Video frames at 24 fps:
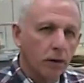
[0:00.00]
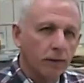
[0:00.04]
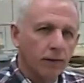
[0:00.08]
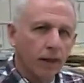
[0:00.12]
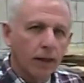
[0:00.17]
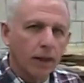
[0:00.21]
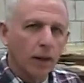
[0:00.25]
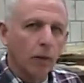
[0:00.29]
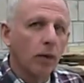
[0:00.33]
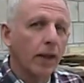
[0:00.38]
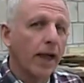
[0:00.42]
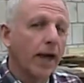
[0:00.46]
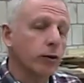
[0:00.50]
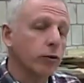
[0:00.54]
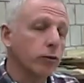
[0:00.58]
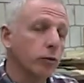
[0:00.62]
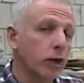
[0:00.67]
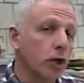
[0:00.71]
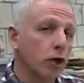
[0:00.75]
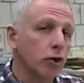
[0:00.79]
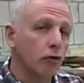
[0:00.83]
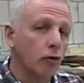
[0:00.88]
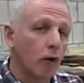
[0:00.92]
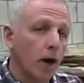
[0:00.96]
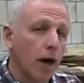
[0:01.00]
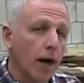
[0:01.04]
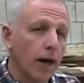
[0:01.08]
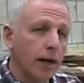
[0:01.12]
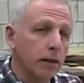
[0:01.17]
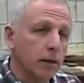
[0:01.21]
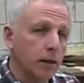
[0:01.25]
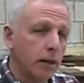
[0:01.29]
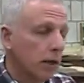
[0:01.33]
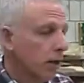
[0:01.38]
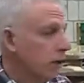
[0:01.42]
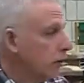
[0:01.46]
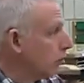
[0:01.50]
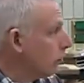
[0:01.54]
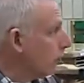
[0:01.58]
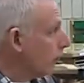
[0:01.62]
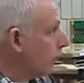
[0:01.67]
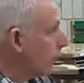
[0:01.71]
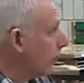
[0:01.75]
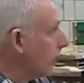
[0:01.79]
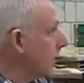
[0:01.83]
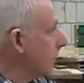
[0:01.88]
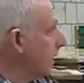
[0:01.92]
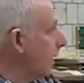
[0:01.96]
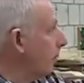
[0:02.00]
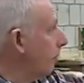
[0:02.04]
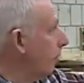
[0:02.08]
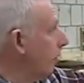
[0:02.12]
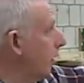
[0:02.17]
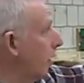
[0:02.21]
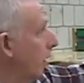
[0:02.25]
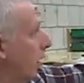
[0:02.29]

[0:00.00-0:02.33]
that they will actually grind. So for example,